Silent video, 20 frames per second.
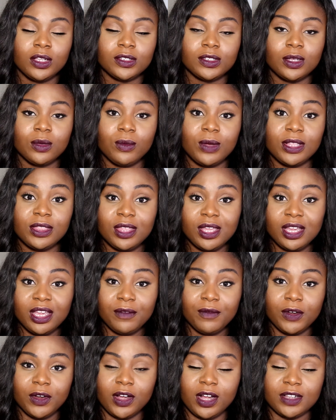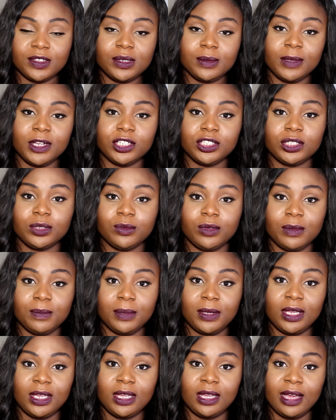So one thing I forgot to mention with
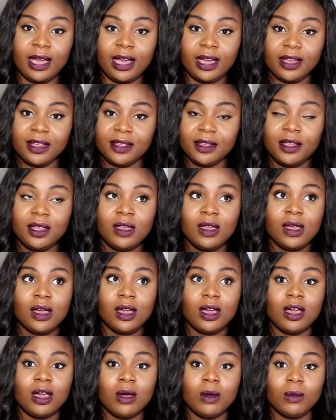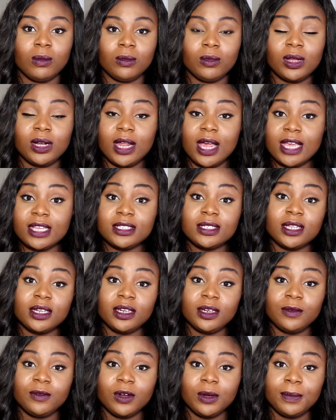PCAT, when I
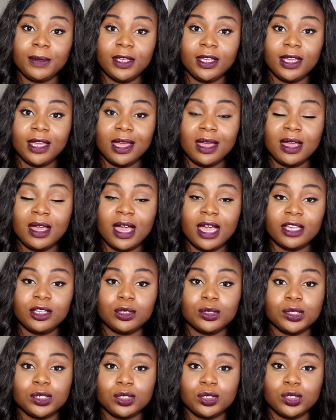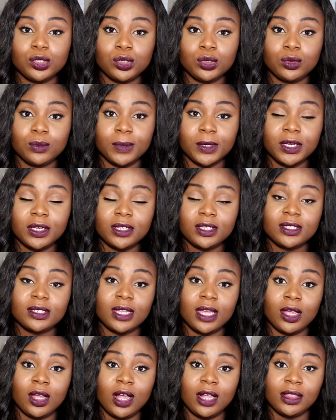studied for PCAT, I used 2
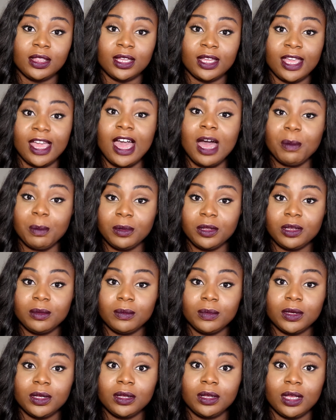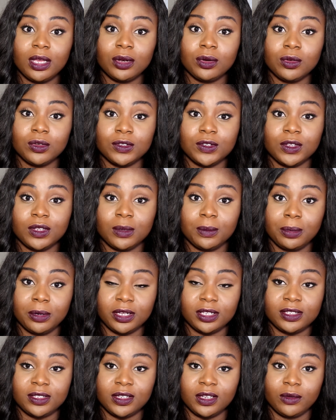books. I got the Kaplan book and also the
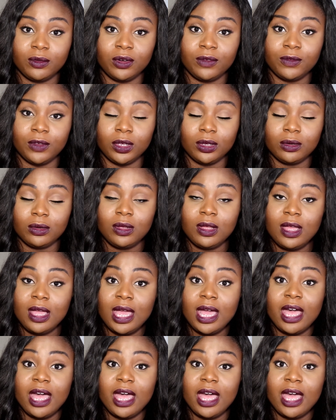Princeton Review.